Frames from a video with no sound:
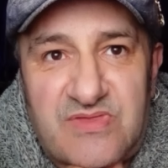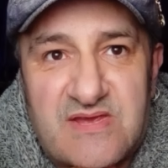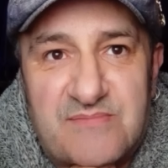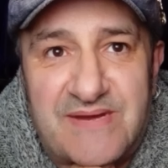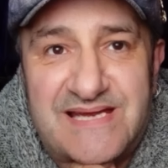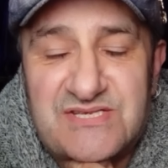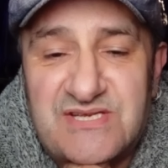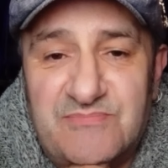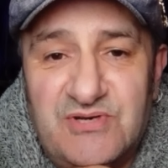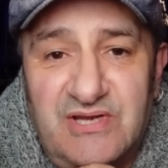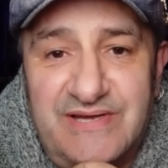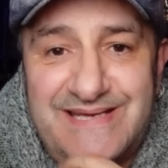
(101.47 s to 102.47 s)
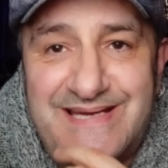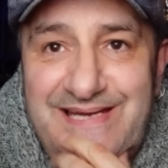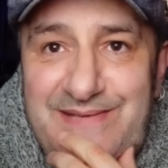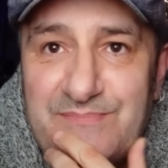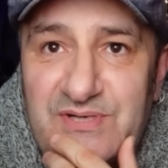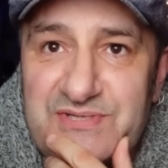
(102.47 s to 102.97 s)
makes him look like
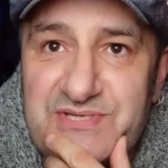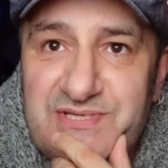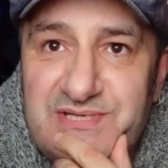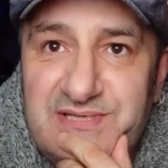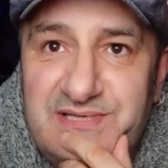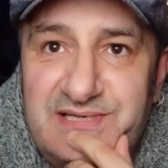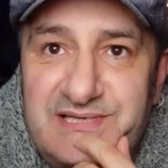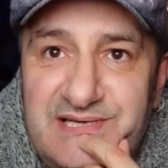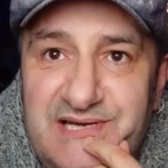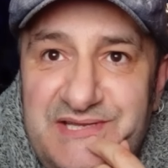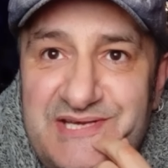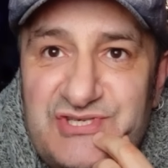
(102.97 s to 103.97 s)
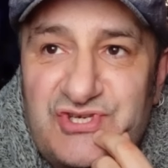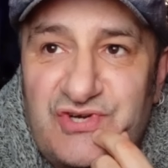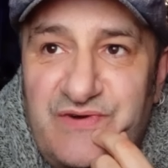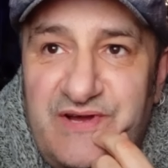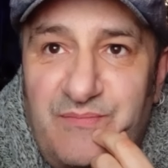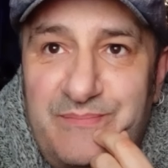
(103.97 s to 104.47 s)
Kate Moss, and that's
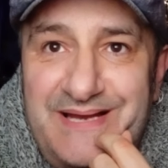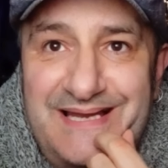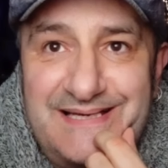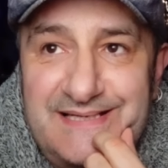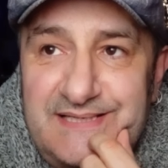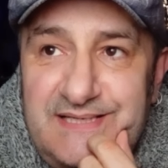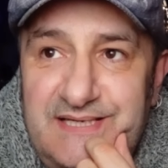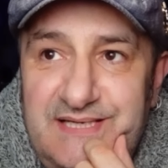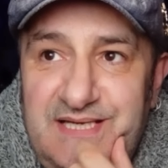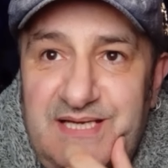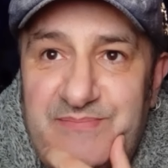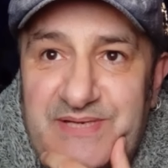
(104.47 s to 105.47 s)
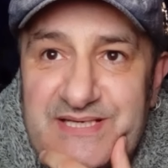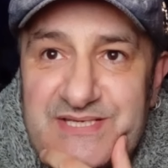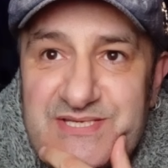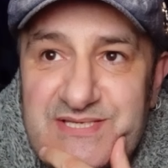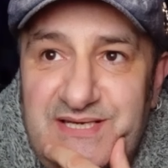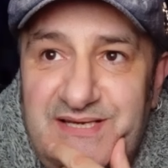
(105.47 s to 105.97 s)
Jarrell Miller,
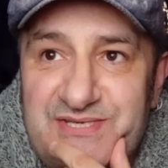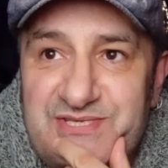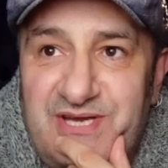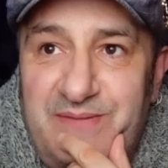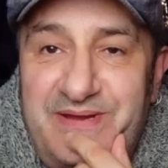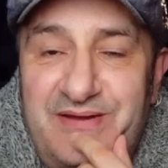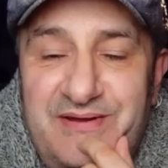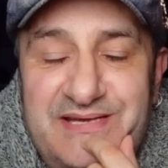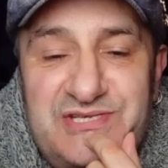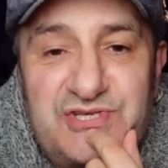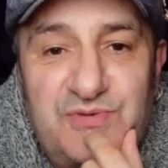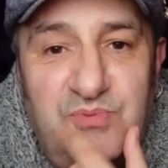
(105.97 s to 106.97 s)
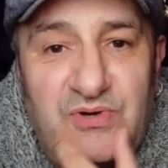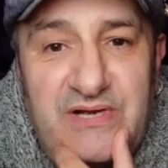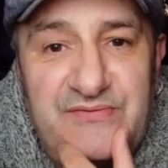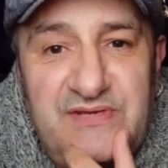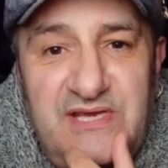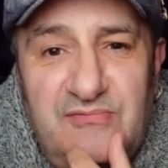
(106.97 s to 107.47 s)
because last time out against Dubois,
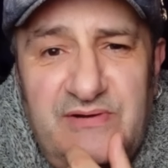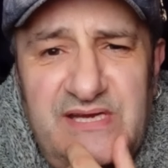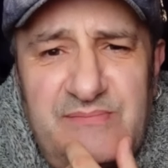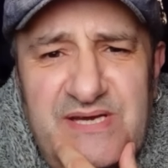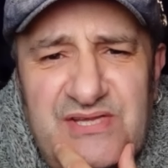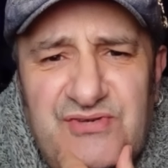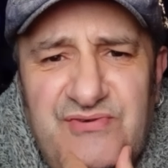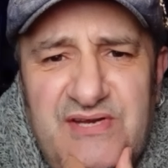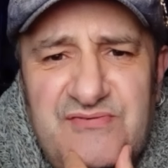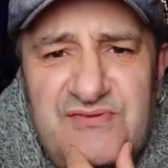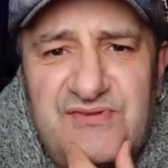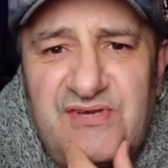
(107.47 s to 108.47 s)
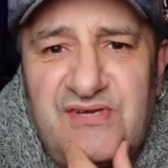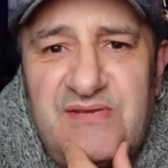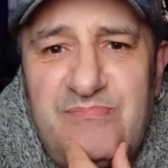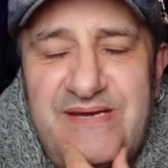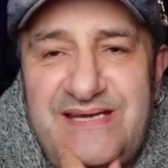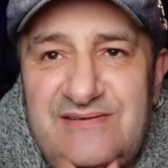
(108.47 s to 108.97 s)
I think he weighed about 330
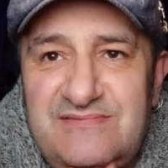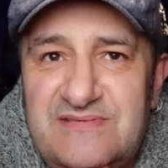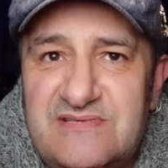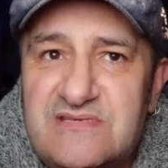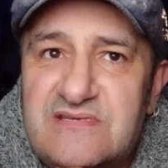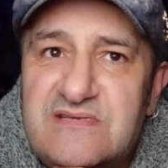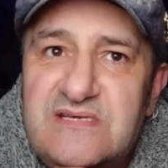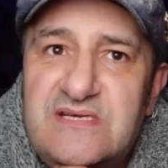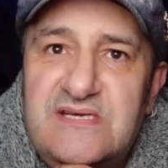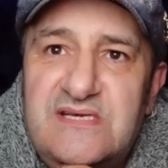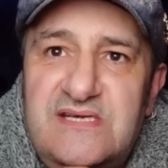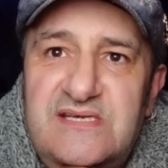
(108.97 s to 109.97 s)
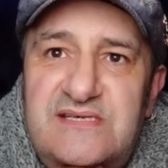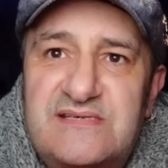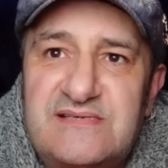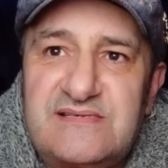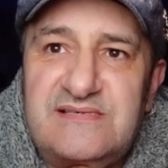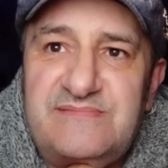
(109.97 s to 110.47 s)
pounds.
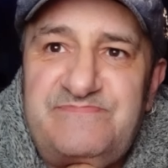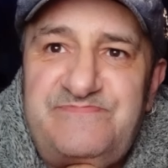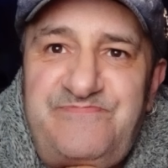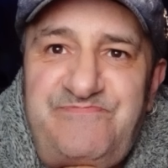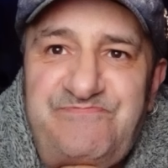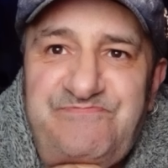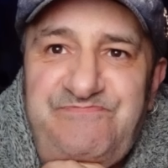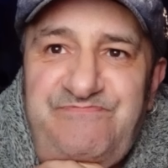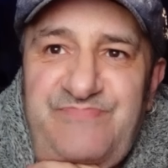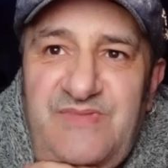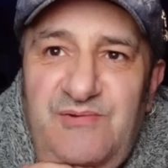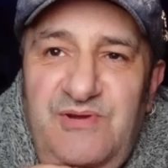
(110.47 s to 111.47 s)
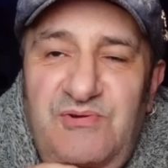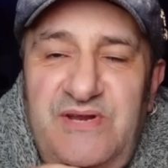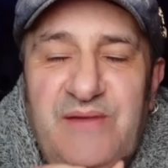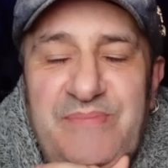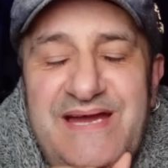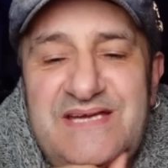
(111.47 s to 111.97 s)
We all
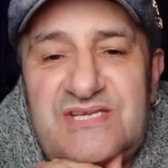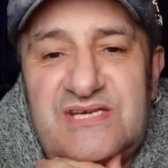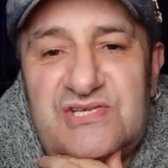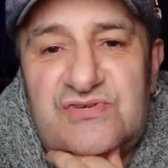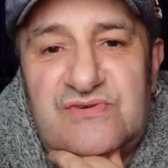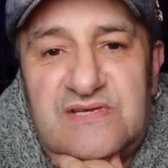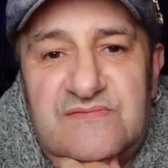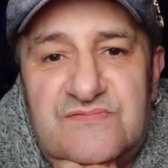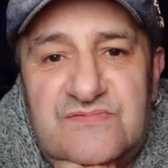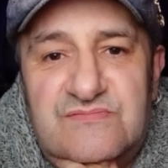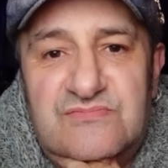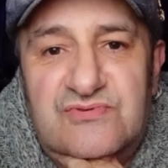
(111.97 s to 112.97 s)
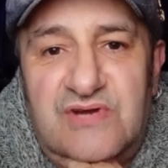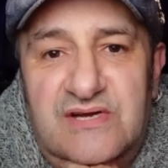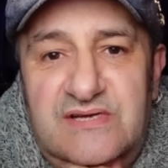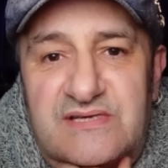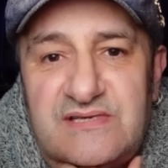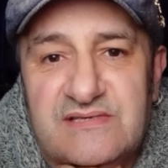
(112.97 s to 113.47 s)
know about his history of drug